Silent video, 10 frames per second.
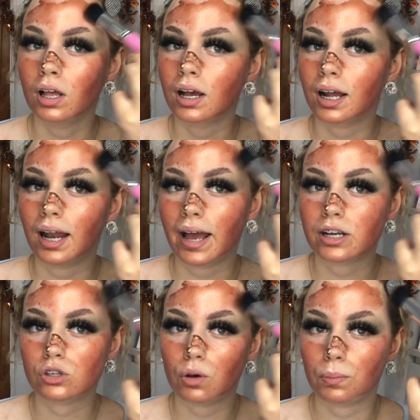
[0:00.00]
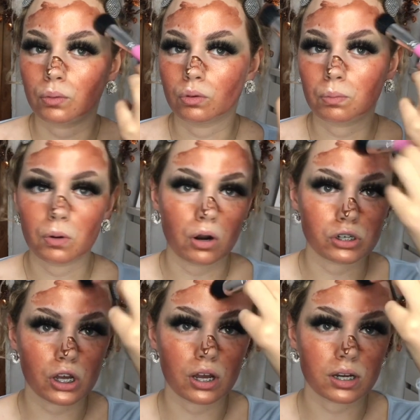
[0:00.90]
collect up all the
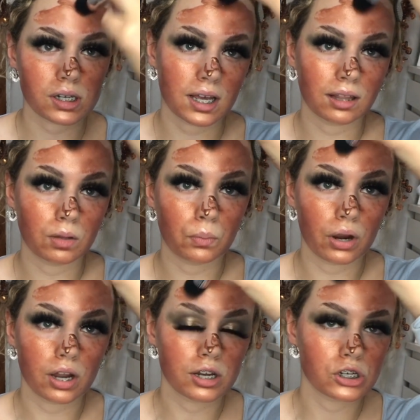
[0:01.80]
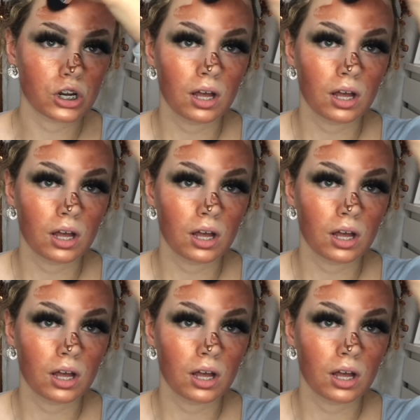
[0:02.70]
product in the brush,